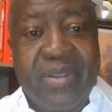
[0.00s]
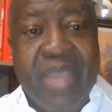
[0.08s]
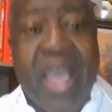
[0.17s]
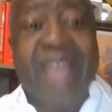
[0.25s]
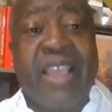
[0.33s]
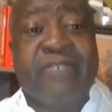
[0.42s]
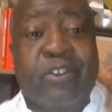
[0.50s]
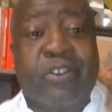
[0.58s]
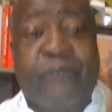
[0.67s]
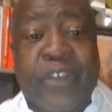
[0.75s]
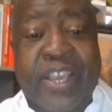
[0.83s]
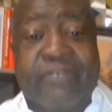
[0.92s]
And they're
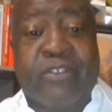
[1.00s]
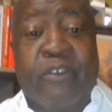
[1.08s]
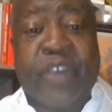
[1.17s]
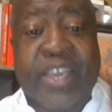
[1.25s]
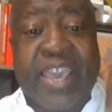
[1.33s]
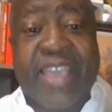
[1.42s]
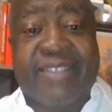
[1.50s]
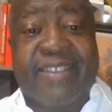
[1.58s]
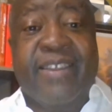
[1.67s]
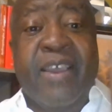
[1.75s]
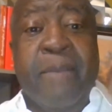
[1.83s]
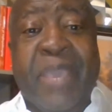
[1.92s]
suffocated
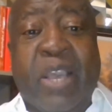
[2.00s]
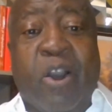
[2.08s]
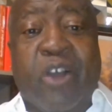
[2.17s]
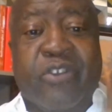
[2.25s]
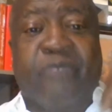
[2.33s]
because